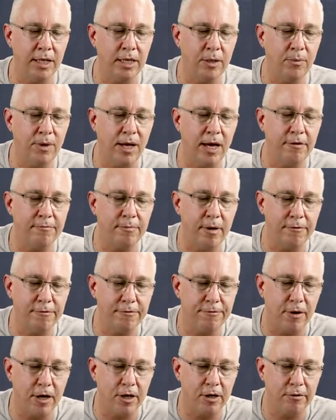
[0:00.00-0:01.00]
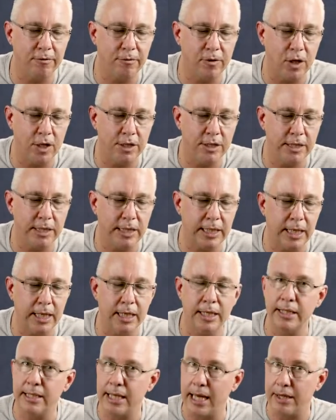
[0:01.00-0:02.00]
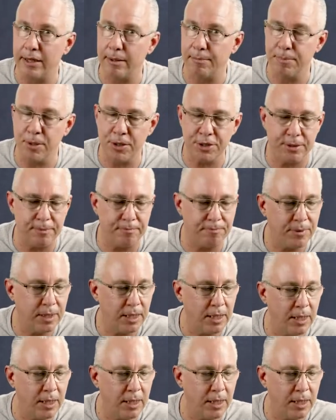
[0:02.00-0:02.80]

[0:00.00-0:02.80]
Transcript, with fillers: And then we have my final velocity down the bottom.